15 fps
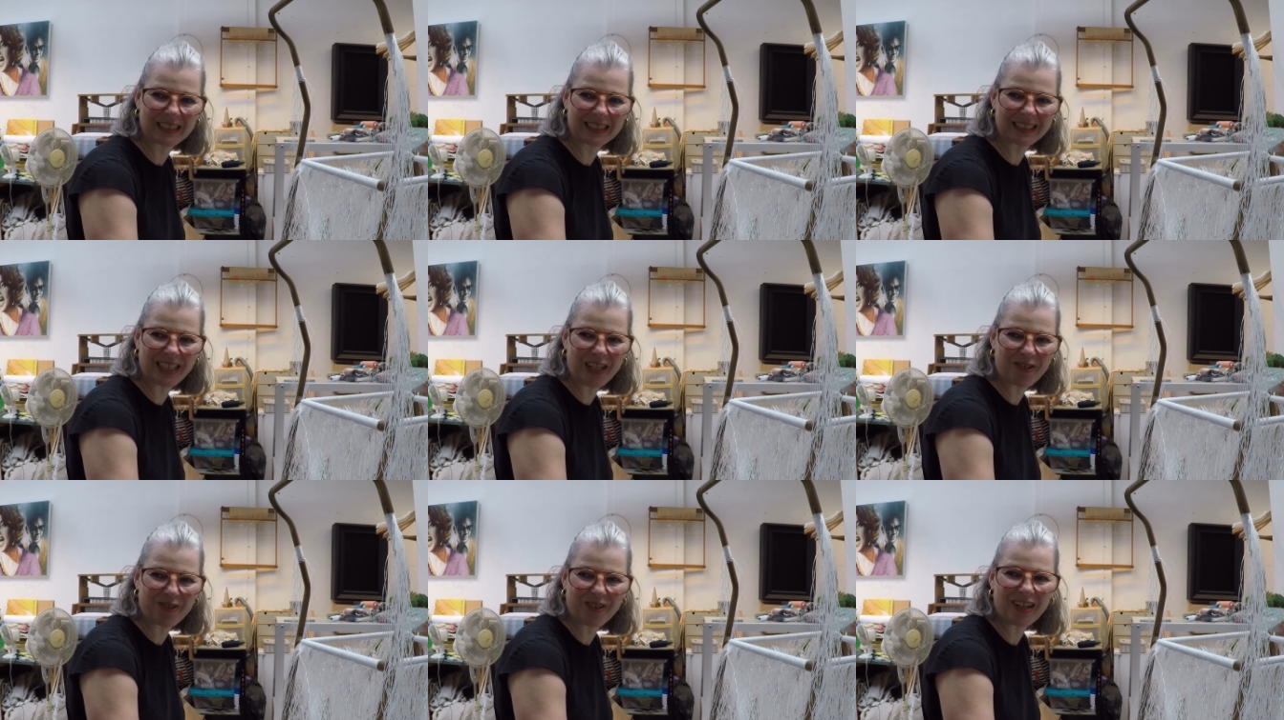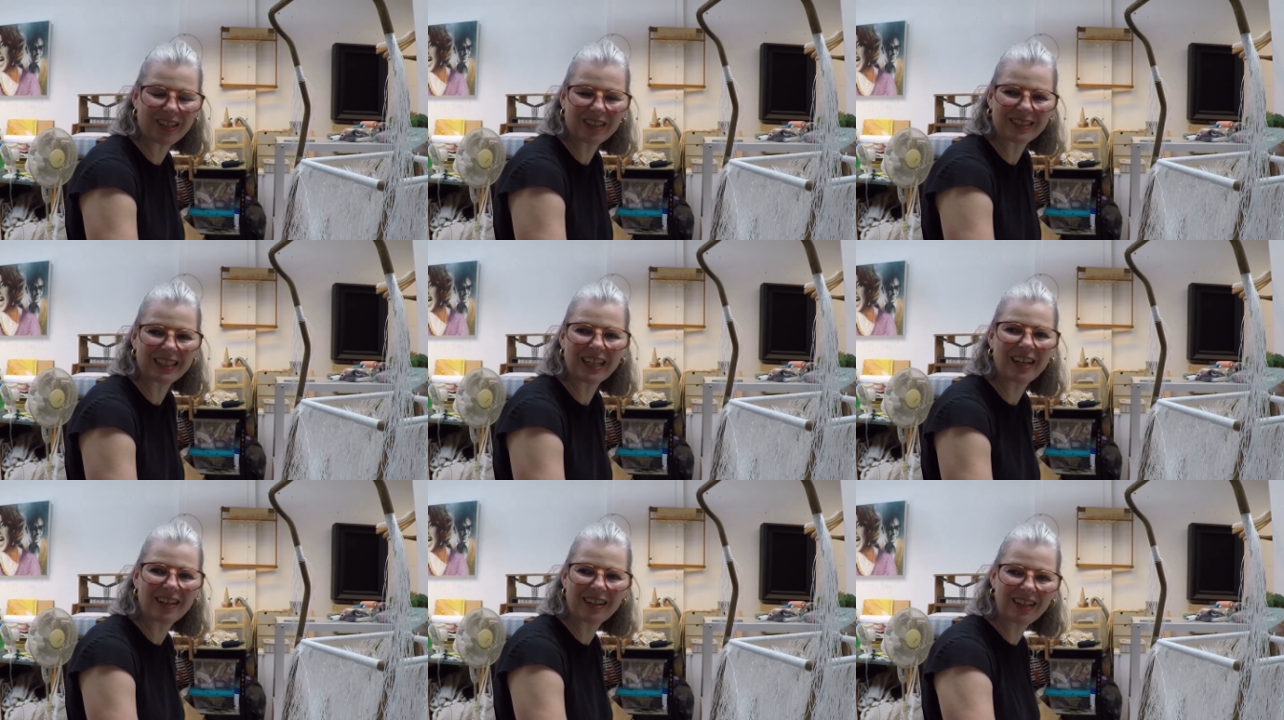So I
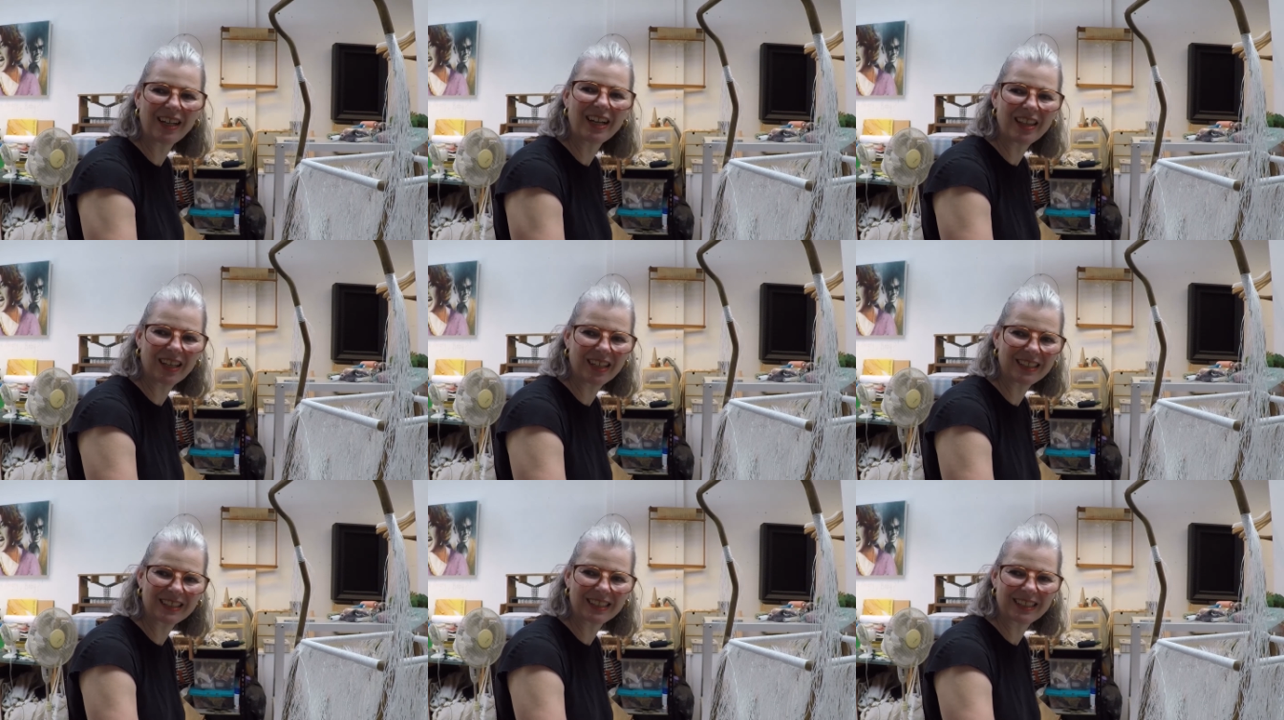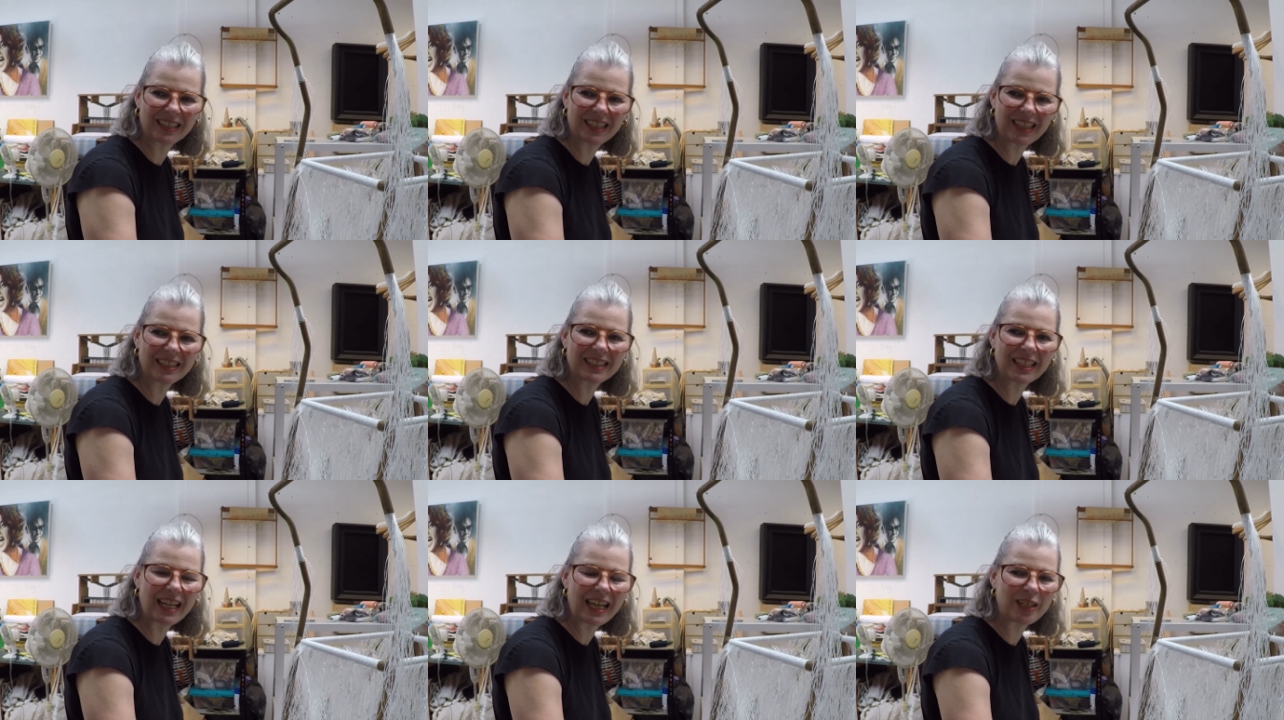like that.
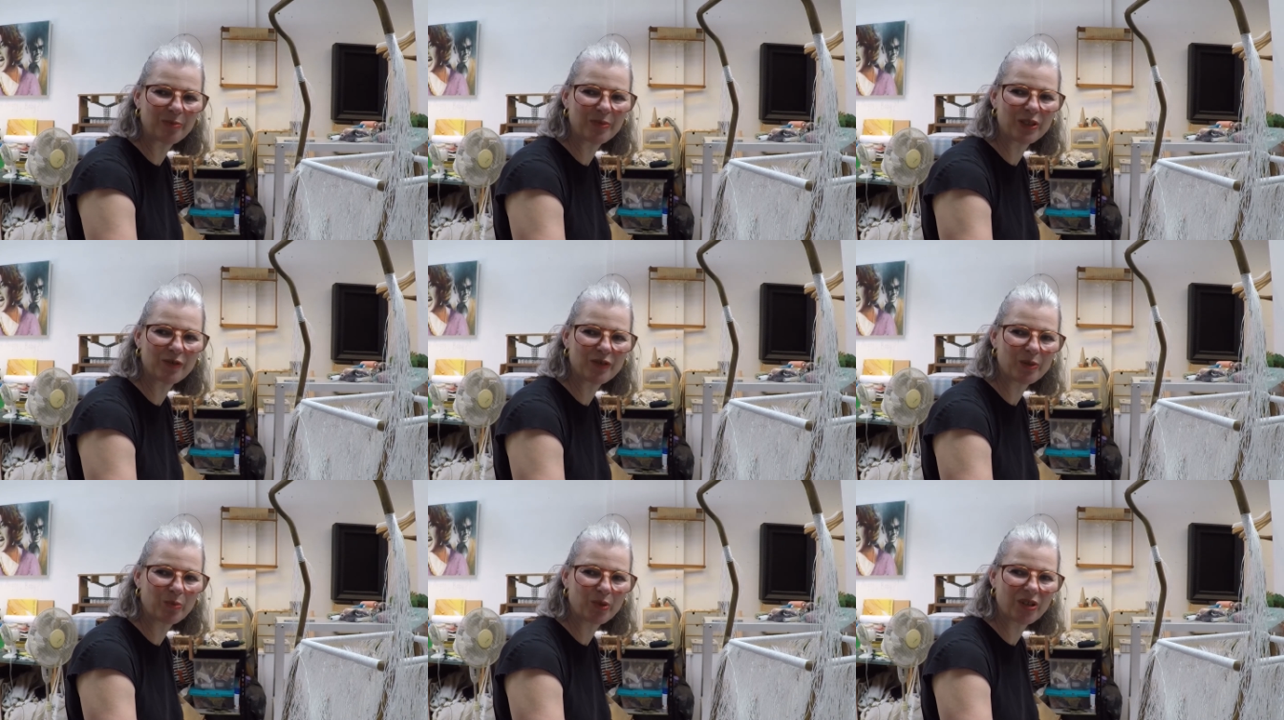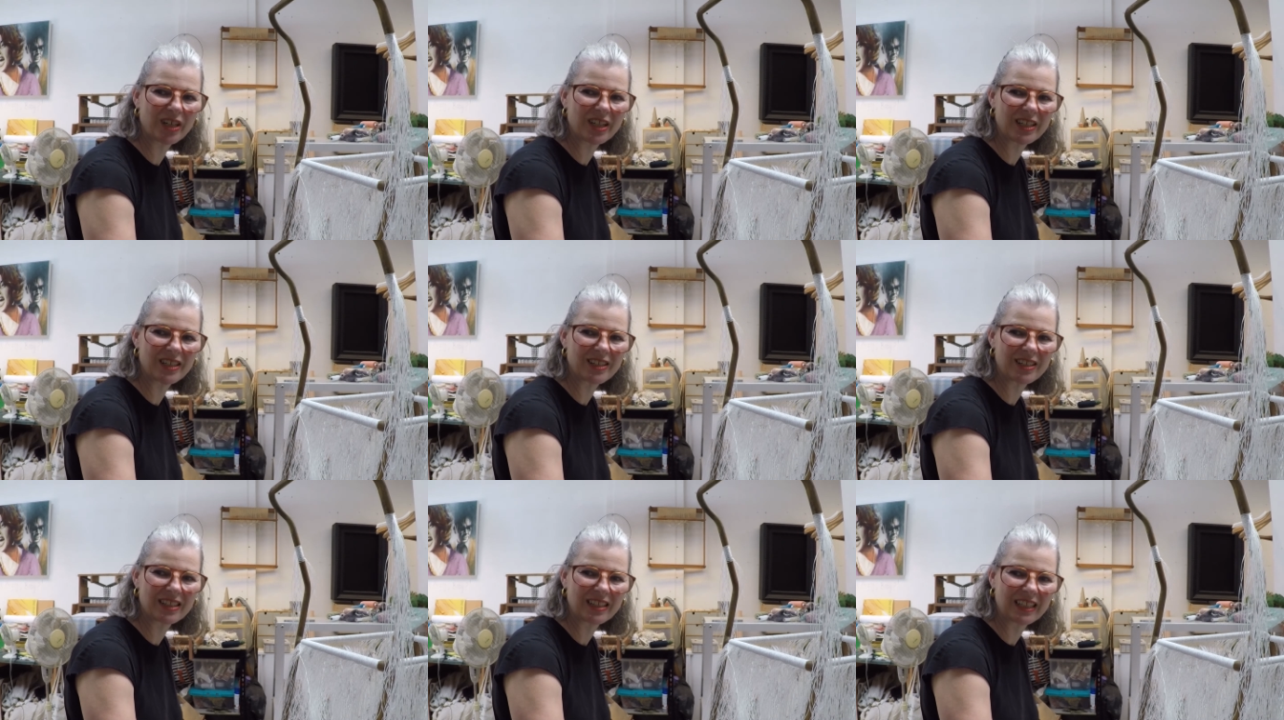There's an element of
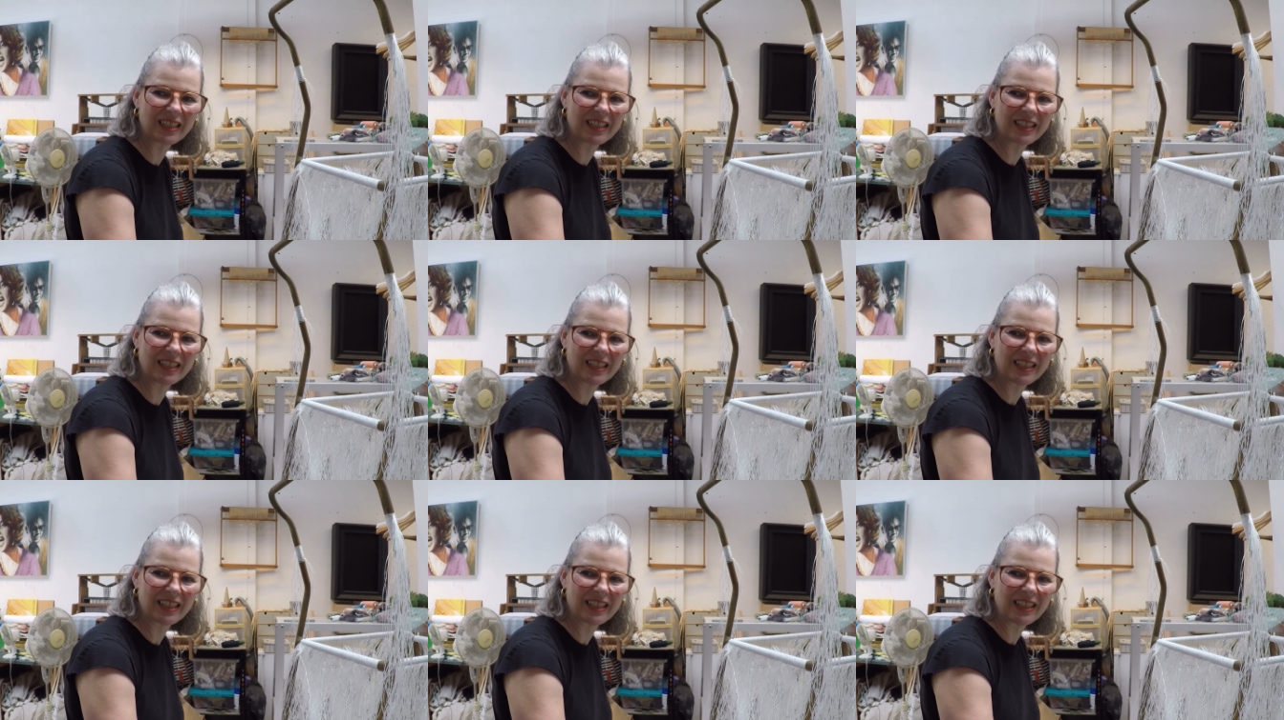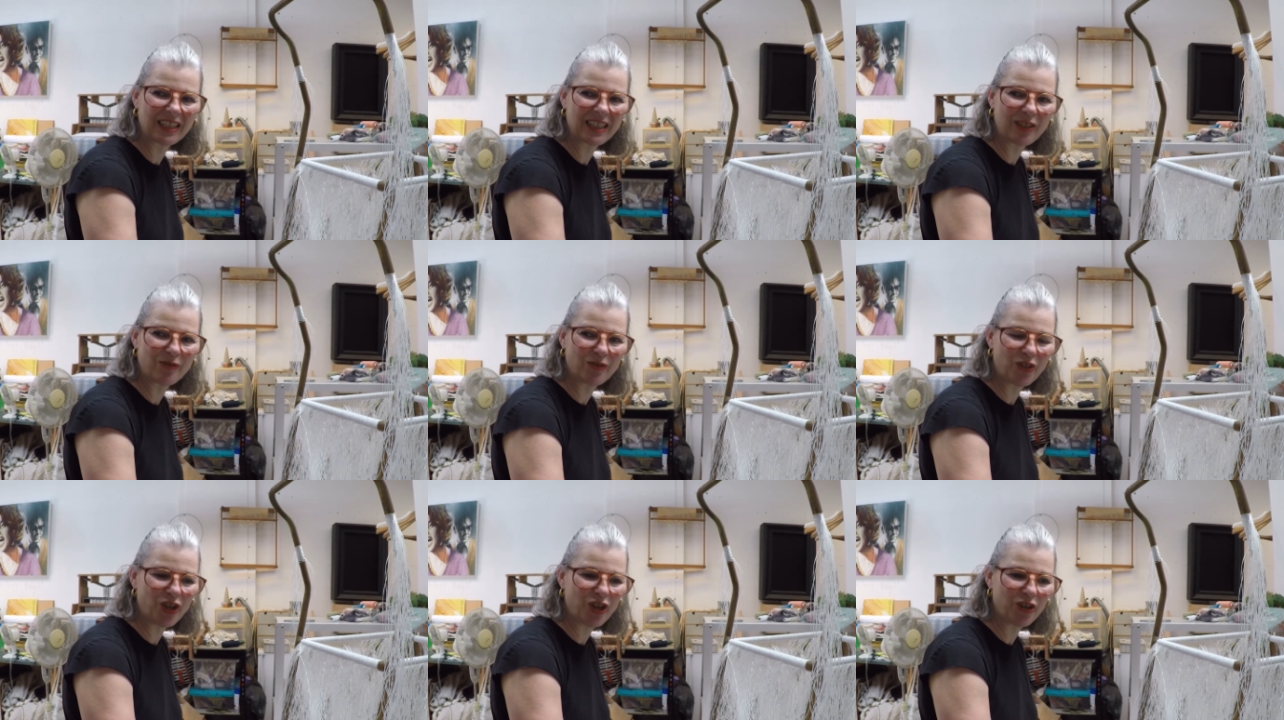surprise,
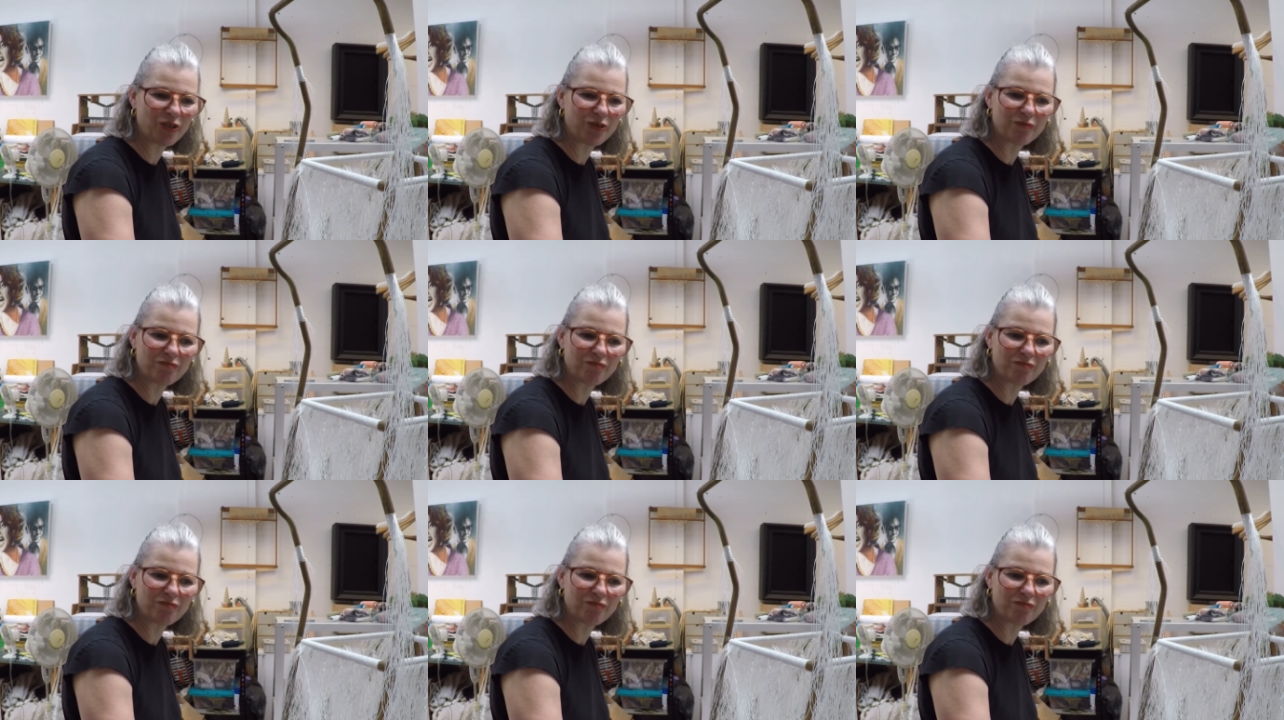even though